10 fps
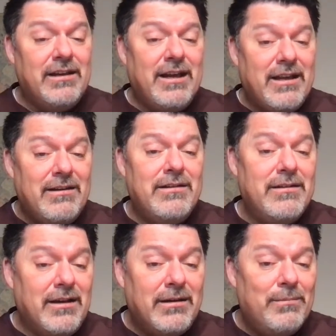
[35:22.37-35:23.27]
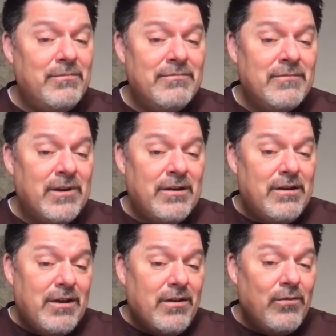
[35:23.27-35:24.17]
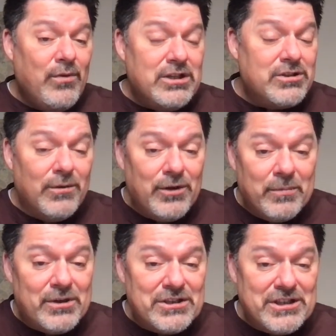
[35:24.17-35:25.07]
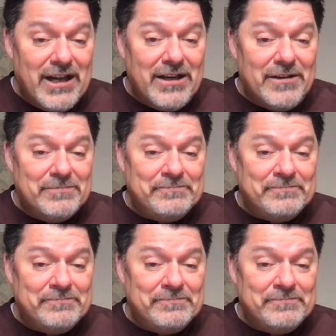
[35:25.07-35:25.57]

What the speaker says: and we sure would appreciate it.